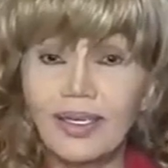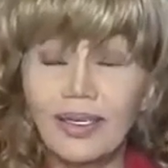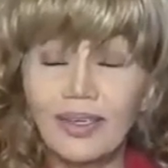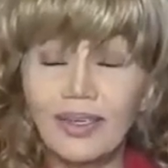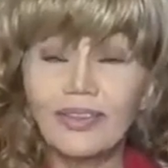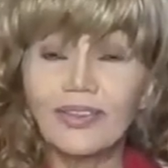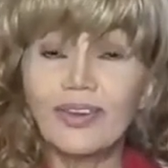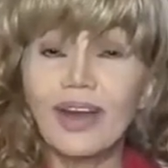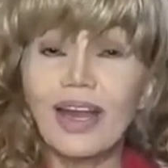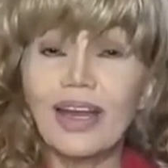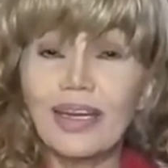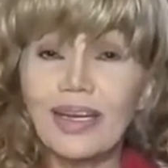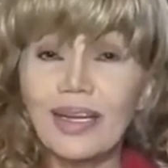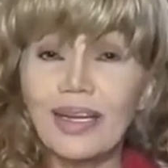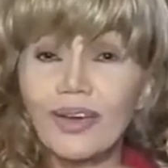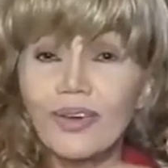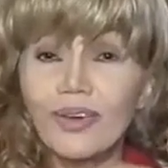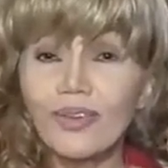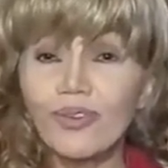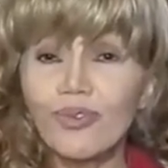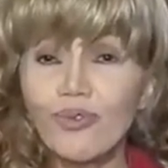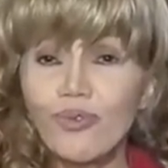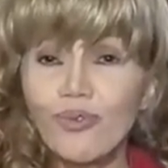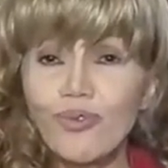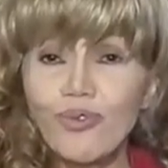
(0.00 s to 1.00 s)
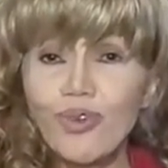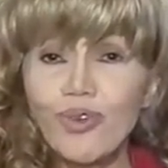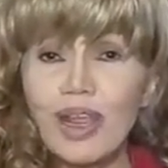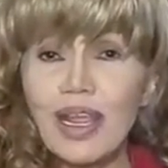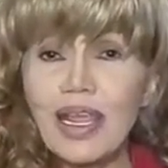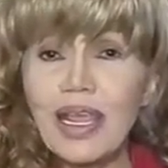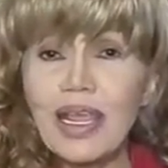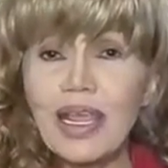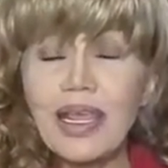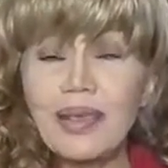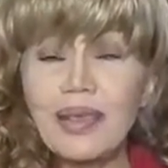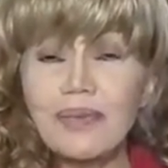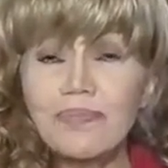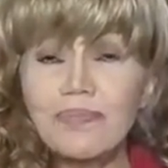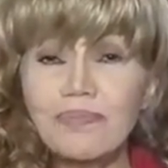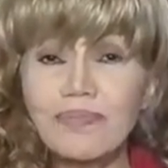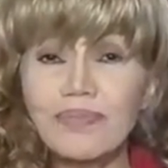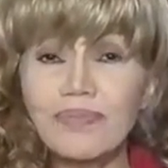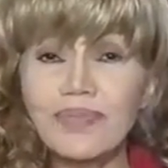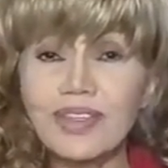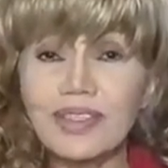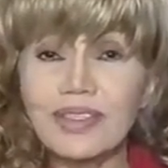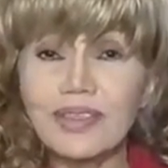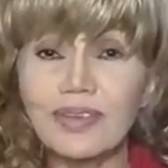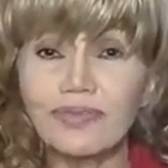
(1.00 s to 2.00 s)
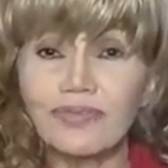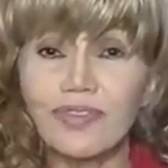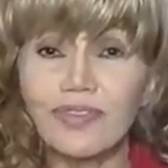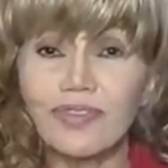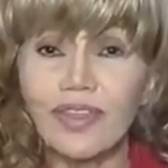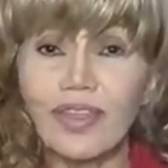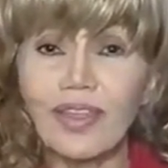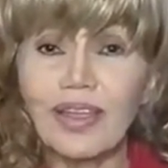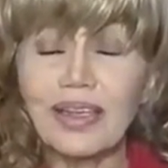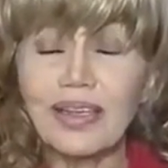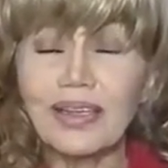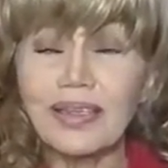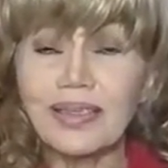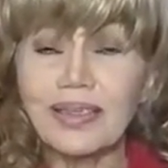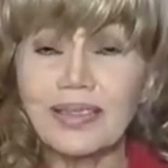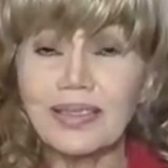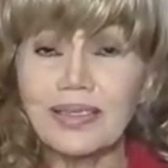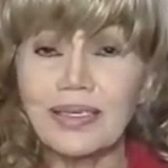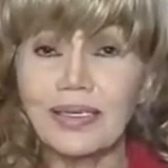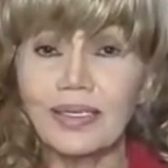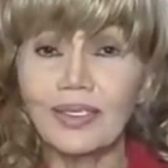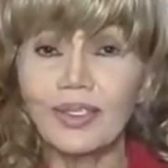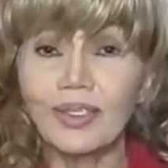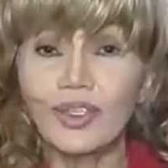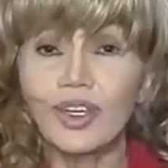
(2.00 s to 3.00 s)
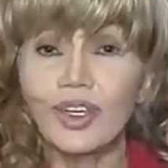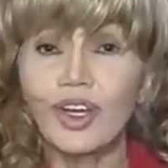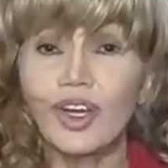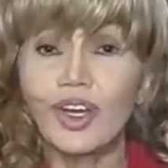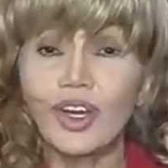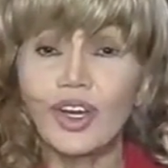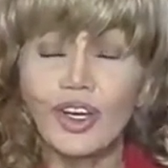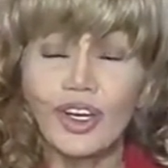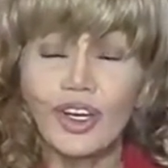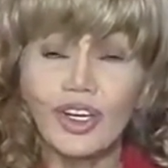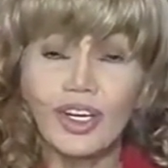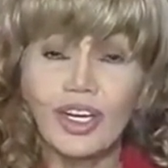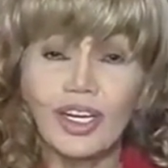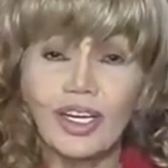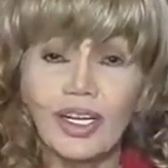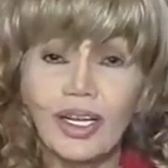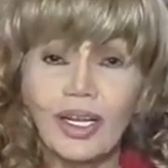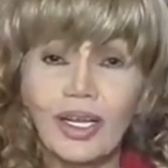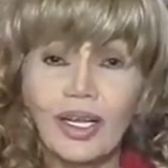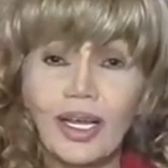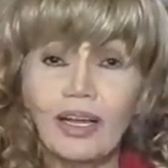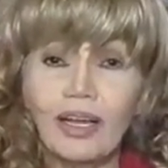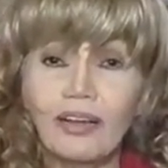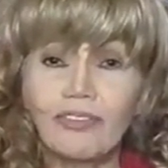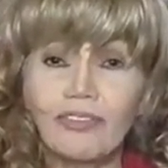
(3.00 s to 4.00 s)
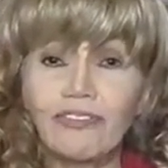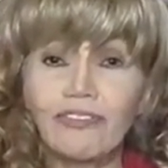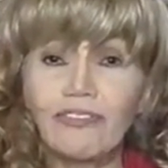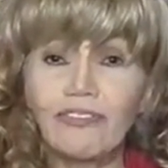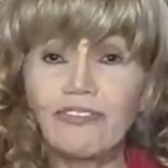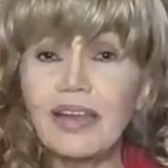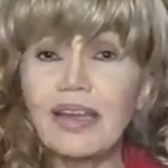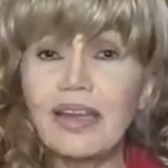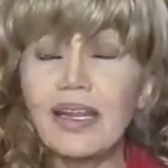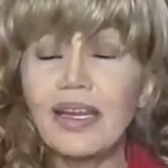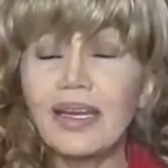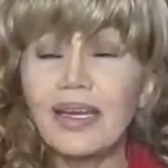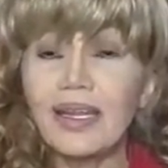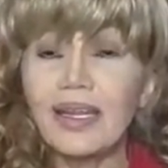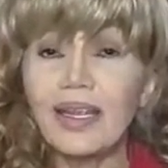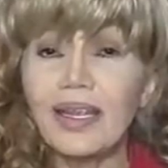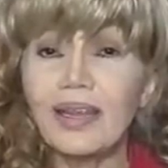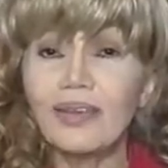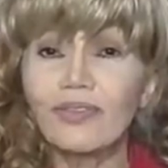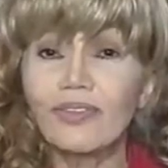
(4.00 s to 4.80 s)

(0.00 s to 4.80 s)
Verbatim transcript: writing reams of things that look good affinity,